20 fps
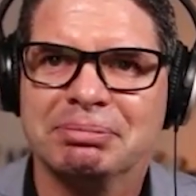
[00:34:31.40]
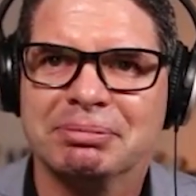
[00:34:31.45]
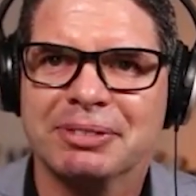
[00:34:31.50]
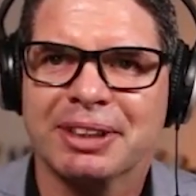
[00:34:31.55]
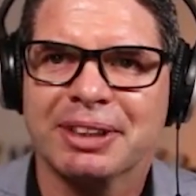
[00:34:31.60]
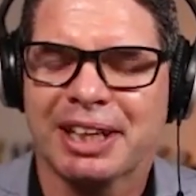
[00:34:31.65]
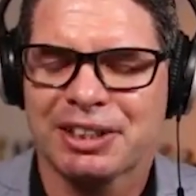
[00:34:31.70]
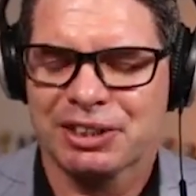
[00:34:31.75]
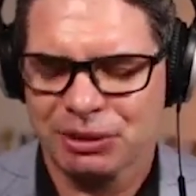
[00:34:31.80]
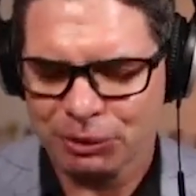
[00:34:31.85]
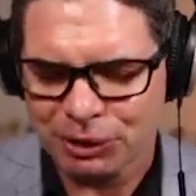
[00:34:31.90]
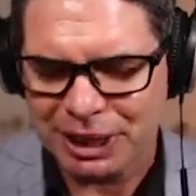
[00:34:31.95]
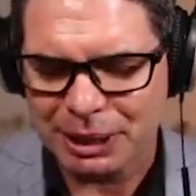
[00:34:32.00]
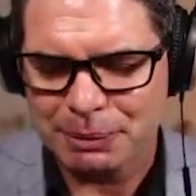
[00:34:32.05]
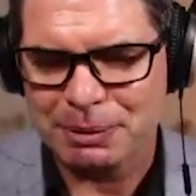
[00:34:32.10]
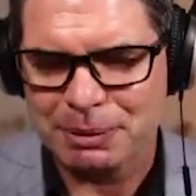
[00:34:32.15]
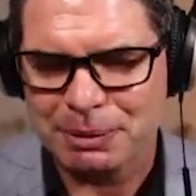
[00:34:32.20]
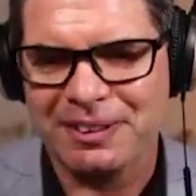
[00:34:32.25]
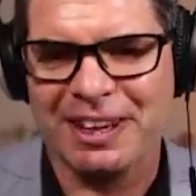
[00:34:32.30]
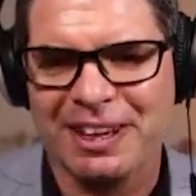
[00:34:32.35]
actually, we'll
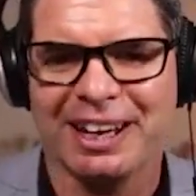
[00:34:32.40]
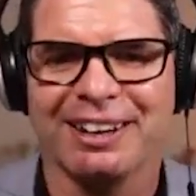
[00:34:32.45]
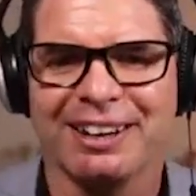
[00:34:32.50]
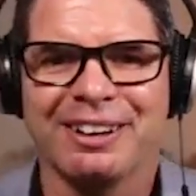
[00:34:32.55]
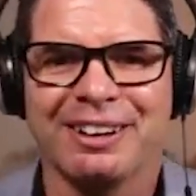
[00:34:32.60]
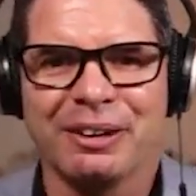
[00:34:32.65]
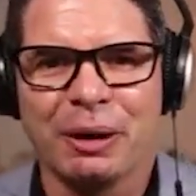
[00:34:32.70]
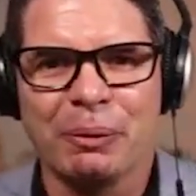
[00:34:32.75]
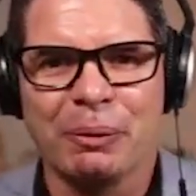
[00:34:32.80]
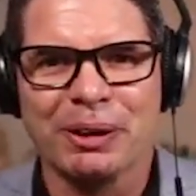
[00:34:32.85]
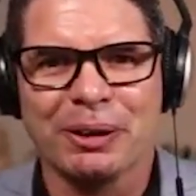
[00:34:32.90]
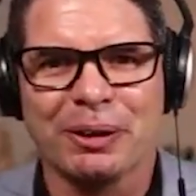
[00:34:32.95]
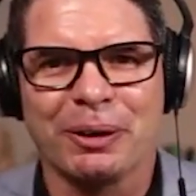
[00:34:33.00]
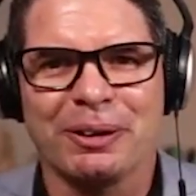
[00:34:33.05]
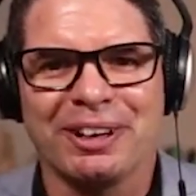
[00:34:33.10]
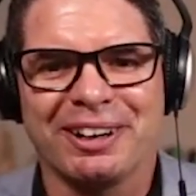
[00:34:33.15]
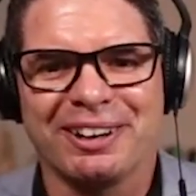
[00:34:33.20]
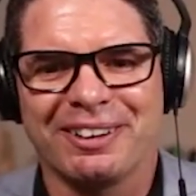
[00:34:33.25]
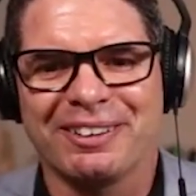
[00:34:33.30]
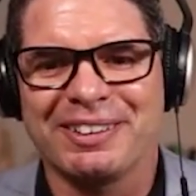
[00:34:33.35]
keep it at that.
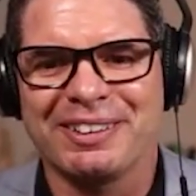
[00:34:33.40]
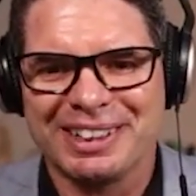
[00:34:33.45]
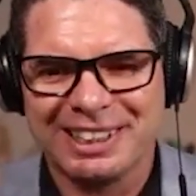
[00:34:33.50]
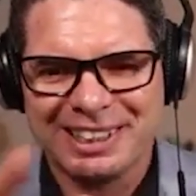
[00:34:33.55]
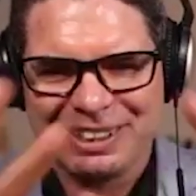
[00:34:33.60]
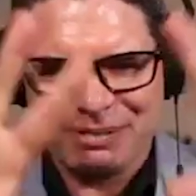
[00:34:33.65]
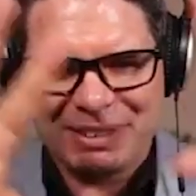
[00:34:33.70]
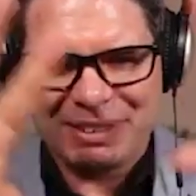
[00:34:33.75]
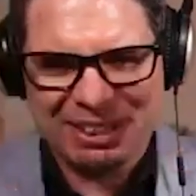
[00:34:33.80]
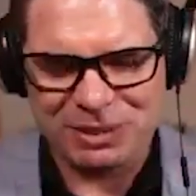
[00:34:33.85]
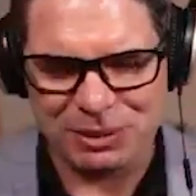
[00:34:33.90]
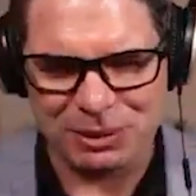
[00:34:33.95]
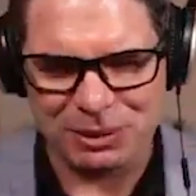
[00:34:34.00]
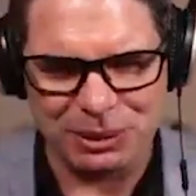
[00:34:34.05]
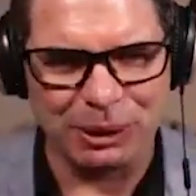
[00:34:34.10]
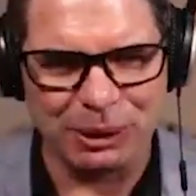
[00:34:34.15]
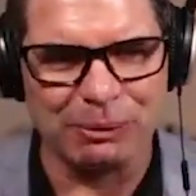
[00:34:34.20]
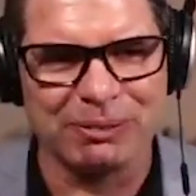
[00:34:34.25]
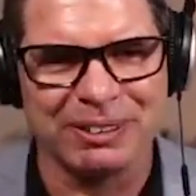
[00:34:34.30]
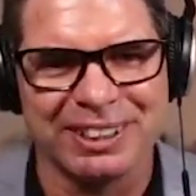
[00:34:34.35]
I'm going to make this too
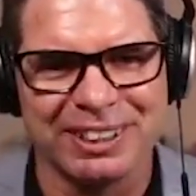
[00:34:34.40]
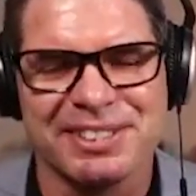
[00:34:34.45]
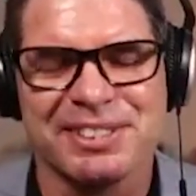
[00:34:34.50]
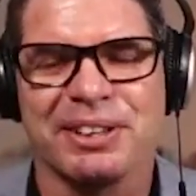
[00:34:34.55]
complex.